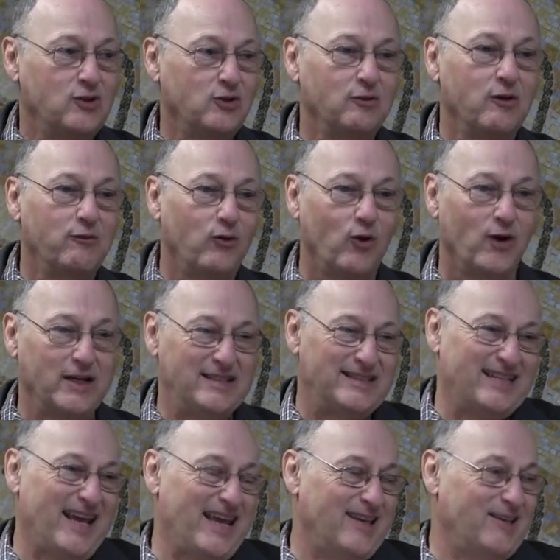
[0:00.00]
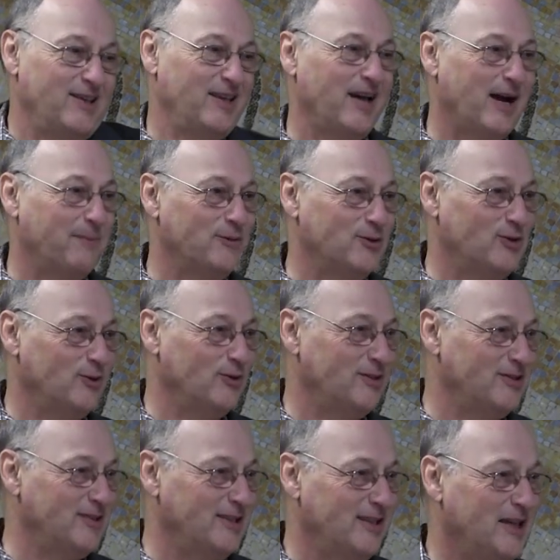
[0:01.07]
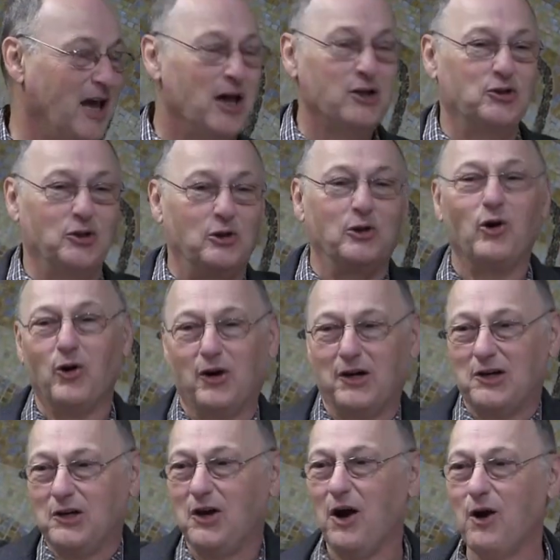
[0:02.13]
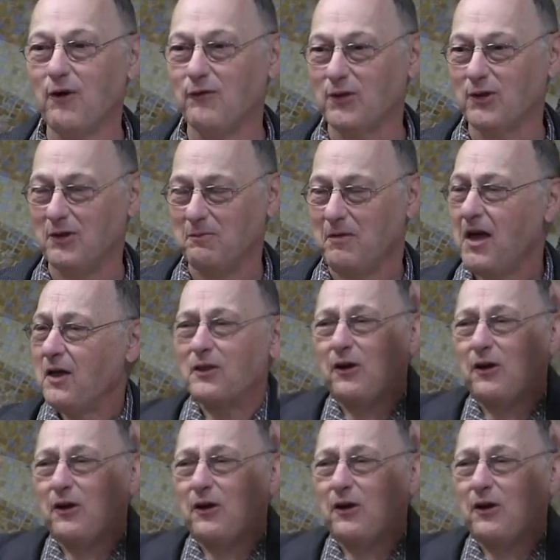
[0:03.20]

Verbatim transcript: to avoid taking the opportunity to lord it over them.